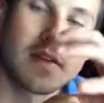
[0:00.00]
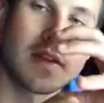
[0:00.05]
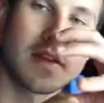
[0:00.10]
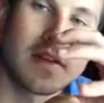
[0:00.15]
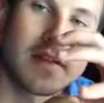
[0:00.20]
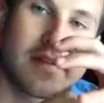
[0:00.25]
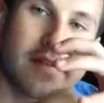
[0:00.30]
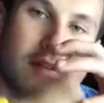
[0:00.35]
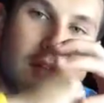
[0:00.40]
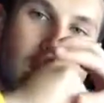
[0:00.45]

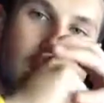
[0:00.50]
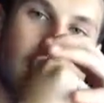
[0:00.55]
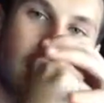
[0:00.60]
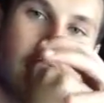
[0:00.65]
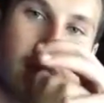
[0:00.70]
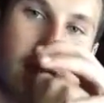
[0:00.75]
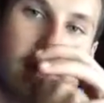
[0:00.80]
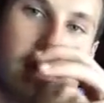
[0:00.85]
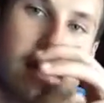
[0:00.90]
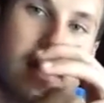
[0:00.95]
in the
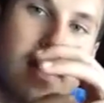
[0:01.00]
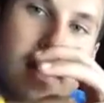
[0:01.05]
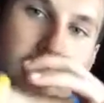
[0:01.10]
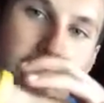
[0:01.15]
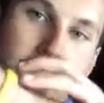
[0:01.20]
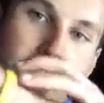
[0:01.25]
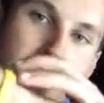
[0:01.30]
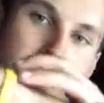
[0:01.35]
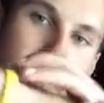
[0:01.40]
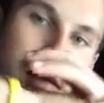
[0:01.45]
socket.
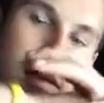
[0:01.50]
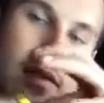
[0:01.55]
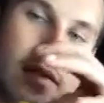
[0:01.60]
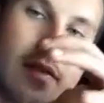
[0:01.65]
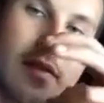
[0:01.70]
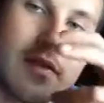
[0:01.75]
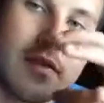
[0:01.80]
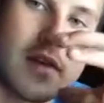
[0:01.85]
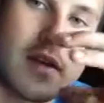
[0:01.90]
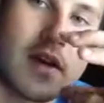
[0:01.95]

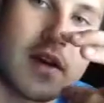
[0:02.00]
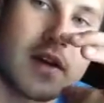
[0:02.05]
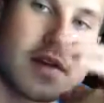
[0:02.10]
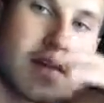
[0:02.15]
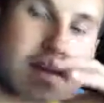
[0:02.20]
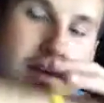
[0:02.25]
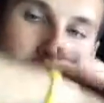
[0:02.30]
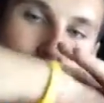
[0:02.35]
Lots